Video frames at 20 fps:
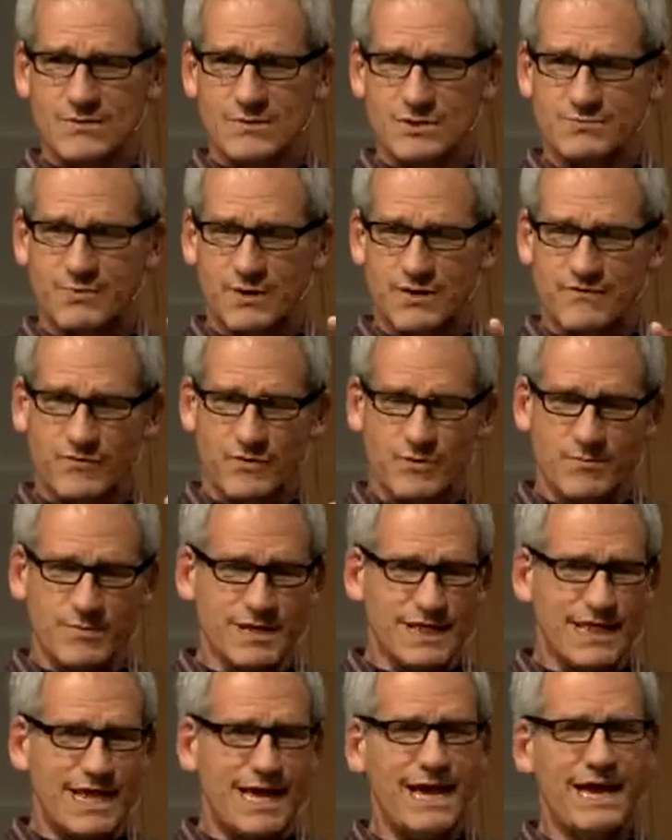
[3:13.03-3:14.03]
was part of Group
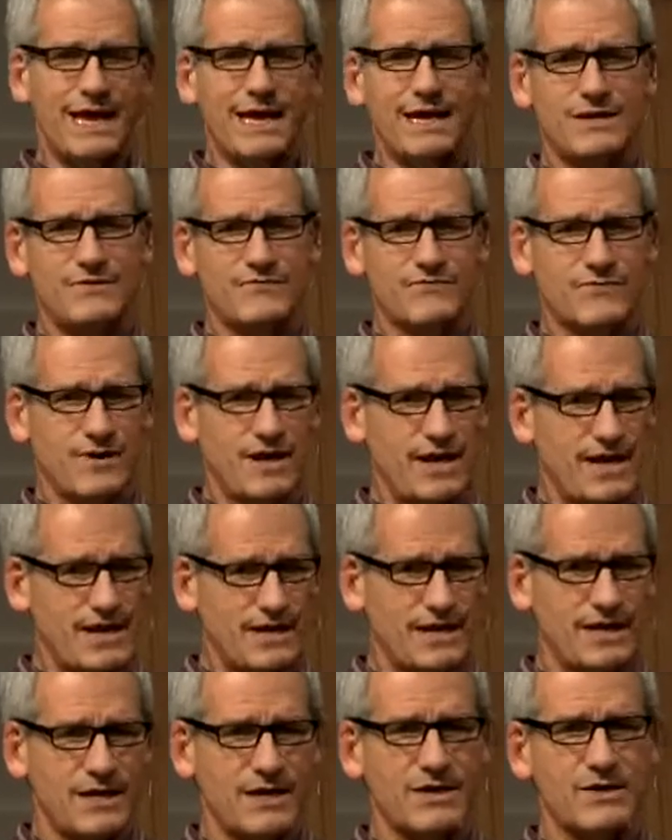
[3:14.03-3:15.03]
GLAD for eight
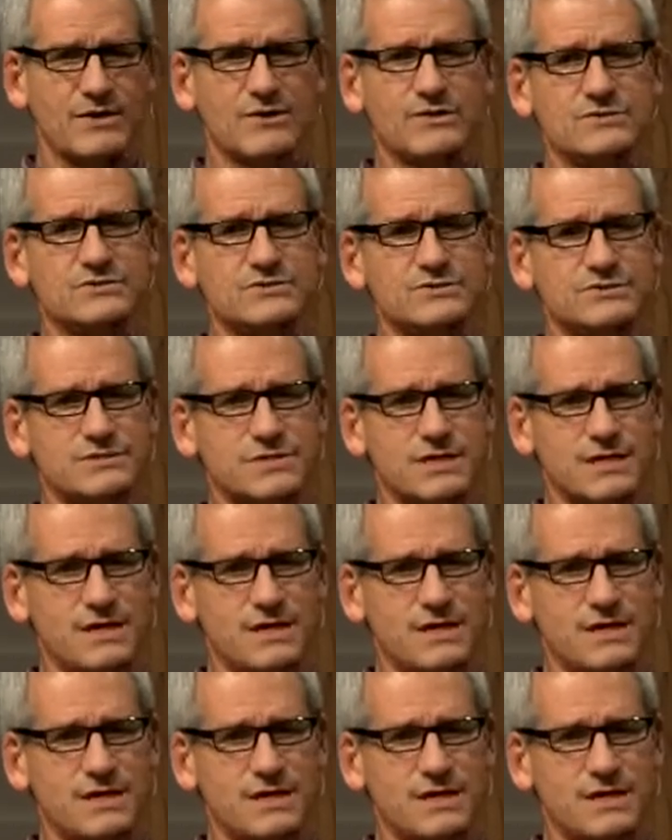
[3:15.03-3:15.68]
years,